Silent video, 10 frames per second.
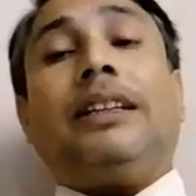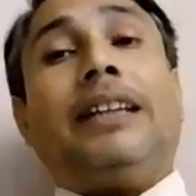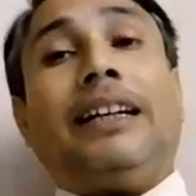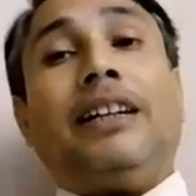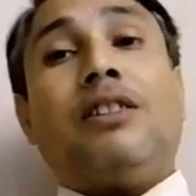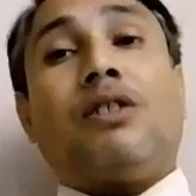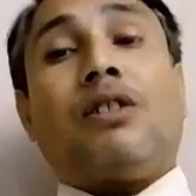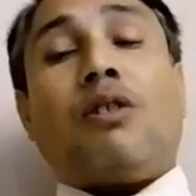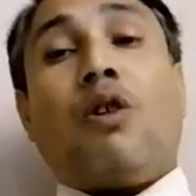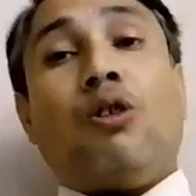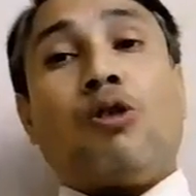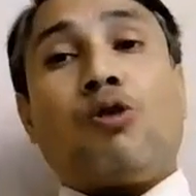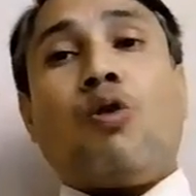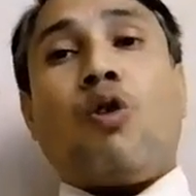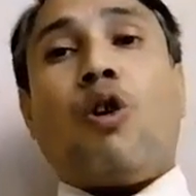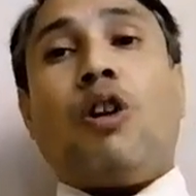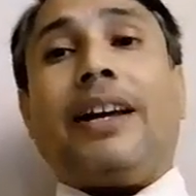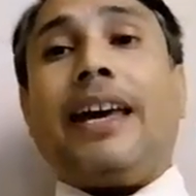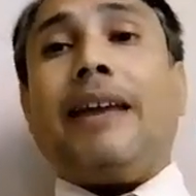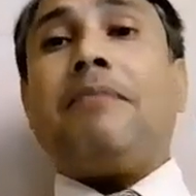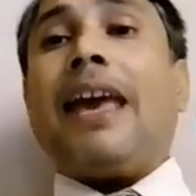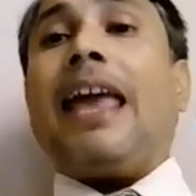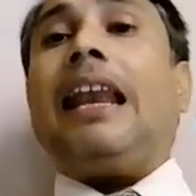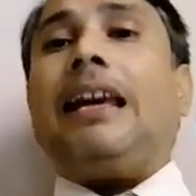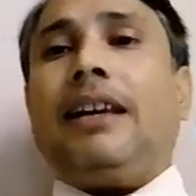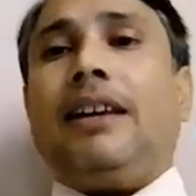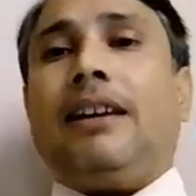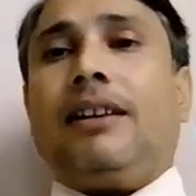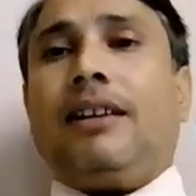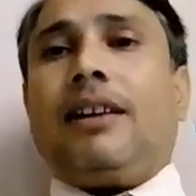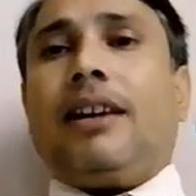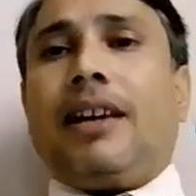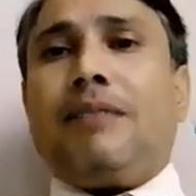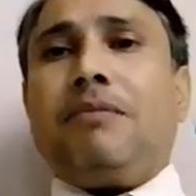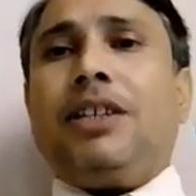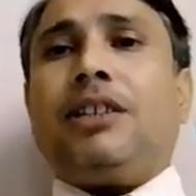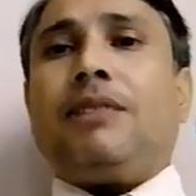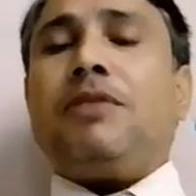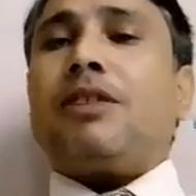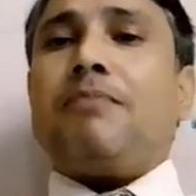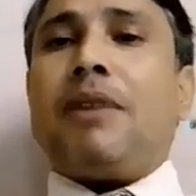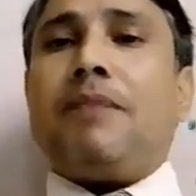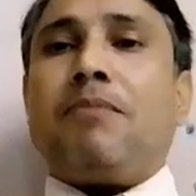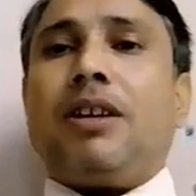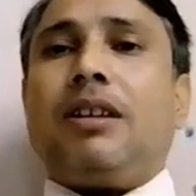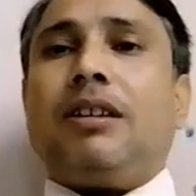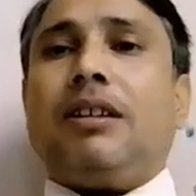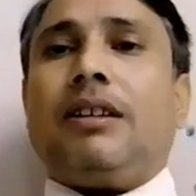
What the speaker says: that is also called MLA. M it means member,